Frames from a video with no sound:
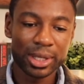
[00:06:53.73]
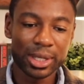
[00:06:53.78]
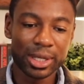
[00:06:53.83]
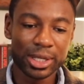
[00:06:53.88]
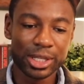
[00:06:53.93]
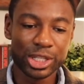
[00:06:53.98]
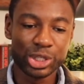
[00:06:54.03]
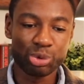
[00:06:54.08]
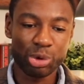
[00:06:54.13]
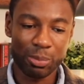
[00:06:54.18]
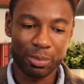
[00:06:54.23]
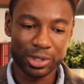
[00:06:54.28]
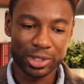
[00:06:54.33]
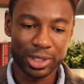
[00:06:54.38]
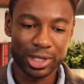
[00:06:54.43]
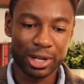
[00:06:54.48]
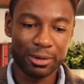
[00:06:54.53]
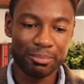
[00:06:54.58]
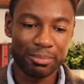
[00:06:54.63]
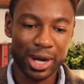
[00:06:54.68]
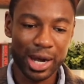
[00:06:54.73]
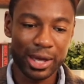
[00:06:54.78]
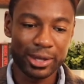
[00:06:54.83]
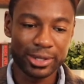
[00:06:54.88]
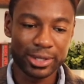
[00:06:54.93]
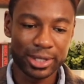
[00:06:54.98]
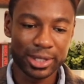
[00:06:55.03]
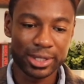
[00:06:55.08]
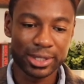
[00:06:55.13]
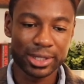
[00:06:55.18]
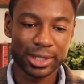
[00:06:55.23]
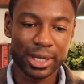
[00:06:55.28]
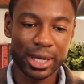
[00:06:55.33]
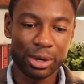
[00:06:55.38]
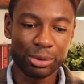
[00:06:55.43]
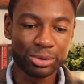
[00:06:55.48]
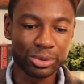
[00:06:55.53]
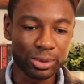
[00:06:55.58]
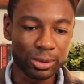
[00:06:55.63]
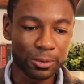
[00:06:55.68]
is represented by this
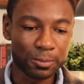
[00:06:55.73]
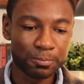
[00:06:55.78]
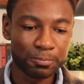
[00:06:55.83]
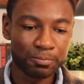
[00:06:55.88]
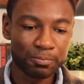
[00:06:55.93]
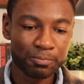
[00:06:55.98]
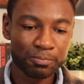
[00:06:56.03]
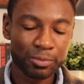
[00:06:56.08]
council.